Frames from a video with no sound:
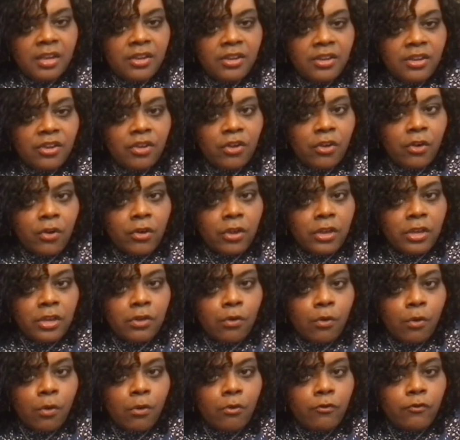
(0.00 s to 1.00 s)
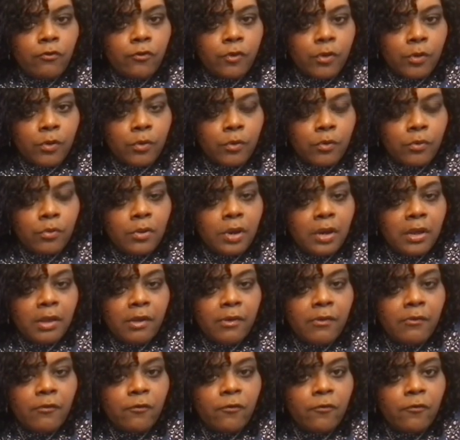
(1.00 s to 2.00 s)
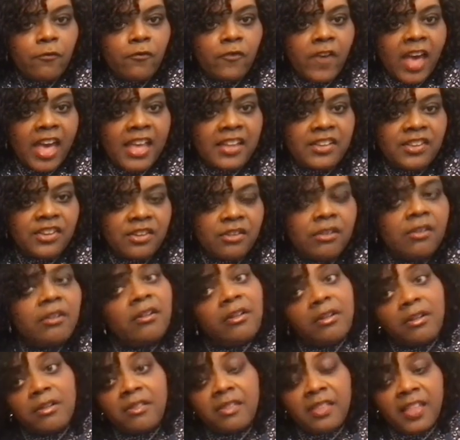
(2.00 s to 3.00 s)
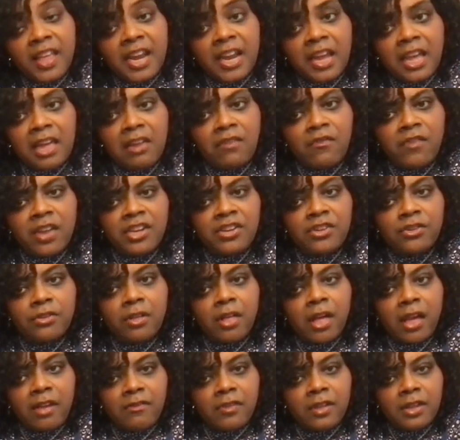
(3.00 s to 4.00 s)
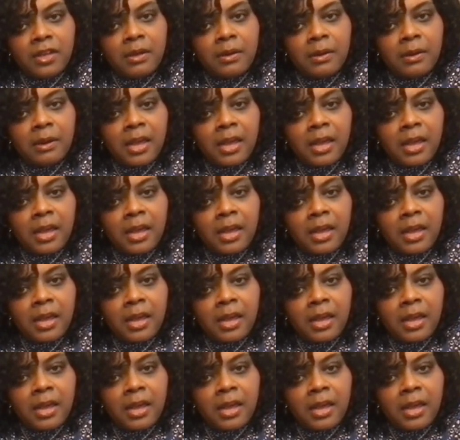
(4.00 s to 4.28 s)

to cook your food faster than a conventional oven.